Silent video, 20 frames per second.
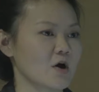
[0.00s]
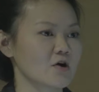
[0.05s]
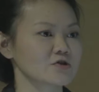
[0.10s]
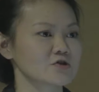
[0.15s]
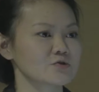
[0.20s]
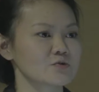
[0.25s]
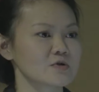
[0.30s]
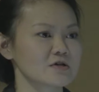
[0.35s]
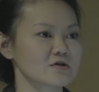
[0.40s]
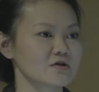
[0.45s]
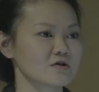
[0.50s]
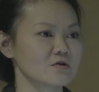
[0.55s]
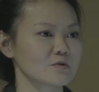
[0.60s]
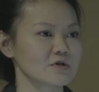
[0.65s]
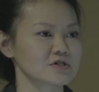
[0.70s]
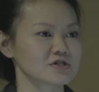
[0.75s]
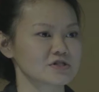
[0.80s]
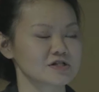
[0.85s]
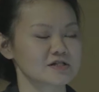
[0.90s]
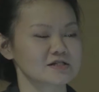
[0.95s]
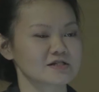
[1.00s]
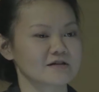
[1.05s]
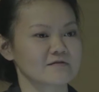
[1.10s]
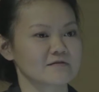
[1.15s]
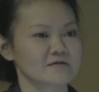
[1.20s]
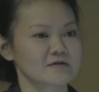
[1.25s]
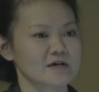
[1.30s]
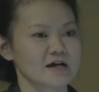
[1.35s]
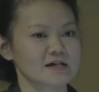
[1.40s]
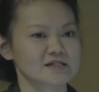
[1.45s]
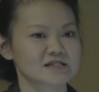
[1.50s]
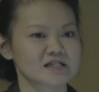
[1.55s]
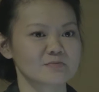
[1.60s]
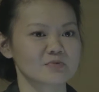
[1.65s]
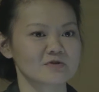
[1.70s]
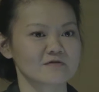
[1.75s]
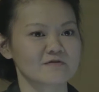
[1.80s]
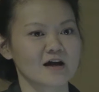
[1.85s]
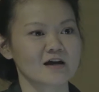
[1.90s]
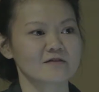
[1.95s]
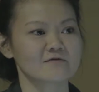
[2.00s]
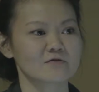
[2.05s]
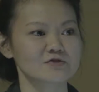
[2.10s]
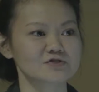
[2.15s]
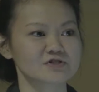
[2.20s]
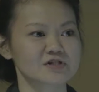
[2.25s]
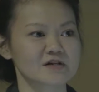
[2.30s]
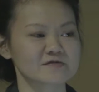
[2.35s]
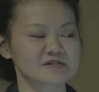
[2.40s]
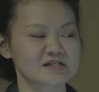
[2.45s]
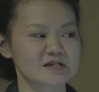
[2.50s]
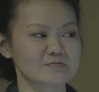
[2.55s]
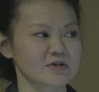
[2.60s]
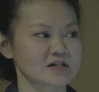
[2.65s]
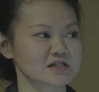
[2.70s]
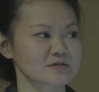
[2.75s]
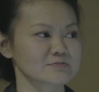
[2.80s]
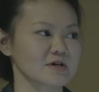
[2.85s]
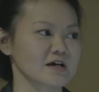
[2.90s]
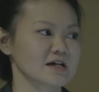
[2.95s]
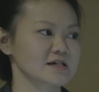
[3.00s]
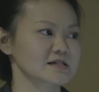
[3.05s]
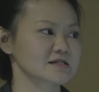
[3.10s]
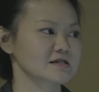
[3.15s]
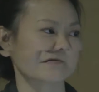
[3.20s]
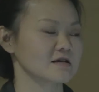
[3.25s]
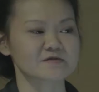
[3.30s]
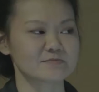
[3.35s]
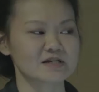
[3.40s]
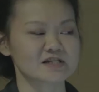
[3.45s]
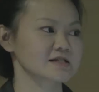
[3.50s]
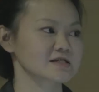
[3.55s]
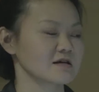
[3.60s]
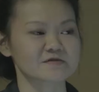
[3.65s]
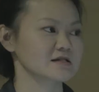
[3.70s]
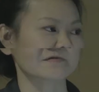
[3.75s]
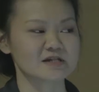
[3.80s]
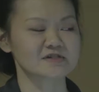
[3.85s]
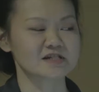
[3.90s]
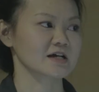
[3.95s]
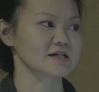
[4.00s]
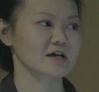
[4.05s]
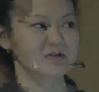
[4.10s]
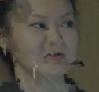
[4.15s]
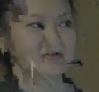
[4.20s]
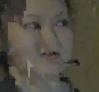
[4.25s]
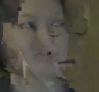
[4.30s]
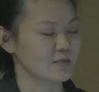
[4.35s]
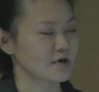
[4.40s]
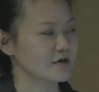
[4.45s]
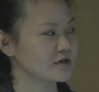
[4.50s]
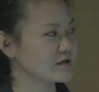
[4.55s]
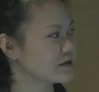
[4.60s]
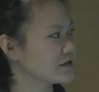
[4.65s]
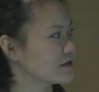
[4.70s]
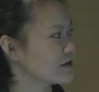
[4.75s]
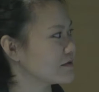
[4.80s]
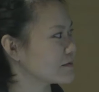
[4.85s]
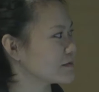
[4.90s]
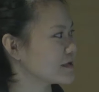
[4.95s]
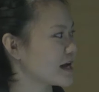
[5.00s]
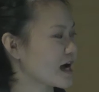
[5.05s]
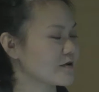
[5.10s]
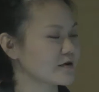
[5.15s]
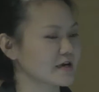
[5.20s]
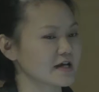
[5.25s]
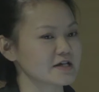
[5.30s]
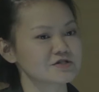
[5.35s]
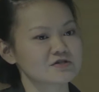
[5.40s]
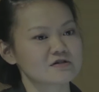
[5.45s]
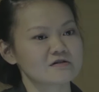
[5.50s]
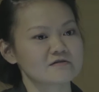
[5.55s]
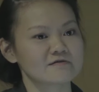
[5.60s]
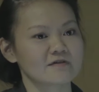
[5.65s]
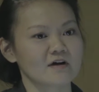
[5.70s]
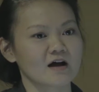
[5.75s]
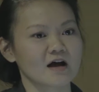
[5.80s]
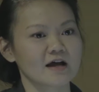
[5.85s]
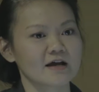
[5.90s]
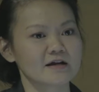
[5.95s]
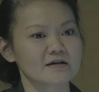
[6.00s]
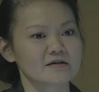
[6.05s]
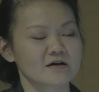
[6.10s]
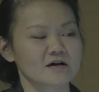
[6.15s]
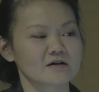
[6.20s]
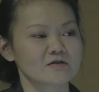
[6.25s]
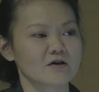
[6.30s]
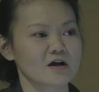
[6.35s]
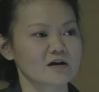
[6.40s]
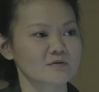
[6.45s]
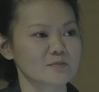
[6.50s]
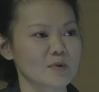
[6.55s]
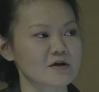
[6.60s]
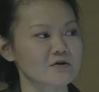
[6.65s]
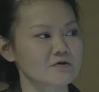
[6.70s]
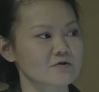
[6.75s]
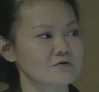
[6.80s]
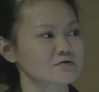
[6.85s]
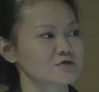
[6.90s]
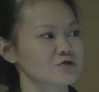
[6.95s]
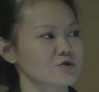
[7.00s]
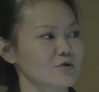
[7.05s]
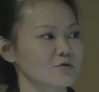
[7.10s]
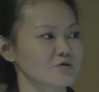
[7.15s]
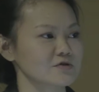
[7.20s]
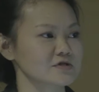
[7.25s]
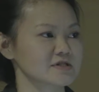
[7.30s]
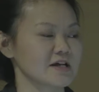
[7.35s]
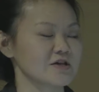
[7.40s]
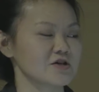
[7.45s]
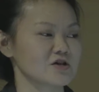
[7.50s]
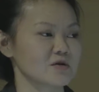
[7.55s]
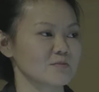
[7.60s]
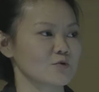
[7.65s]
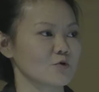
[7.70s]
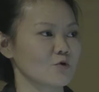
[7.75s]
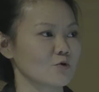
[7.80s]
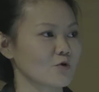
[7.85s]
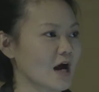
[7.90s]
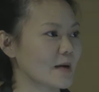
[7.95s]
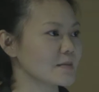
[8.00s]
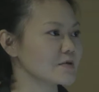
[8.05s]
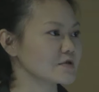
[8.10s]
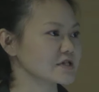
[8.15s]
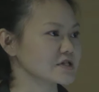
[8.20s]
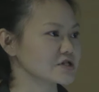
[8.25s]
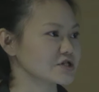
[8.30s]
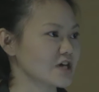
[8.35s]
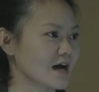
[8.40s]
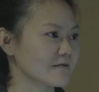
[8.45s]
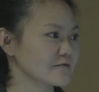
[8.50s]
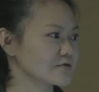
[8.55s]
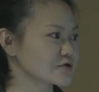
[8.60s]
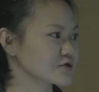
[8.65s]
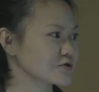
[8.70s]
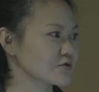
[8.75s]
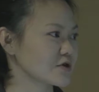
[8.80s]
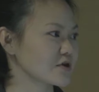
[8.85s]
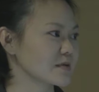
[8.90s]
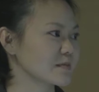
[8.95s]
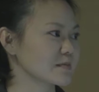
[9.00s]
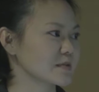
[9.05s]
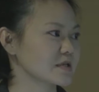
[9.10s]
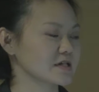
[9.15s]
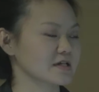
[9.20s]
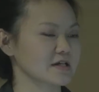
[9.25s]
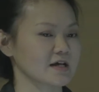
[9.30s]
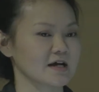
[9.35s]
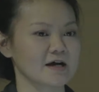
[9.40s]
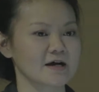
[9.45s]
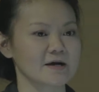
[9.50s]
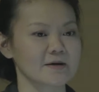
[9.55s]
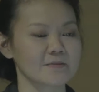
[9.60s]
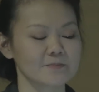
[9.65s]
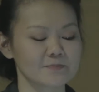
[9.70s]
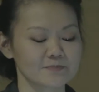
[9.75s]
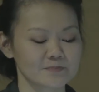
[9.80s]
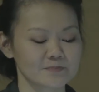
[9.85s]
is that a lot of the microcontrollers now do have a huge option in terms of programming languages that you can use. Arduino, which is a simplified version of C++,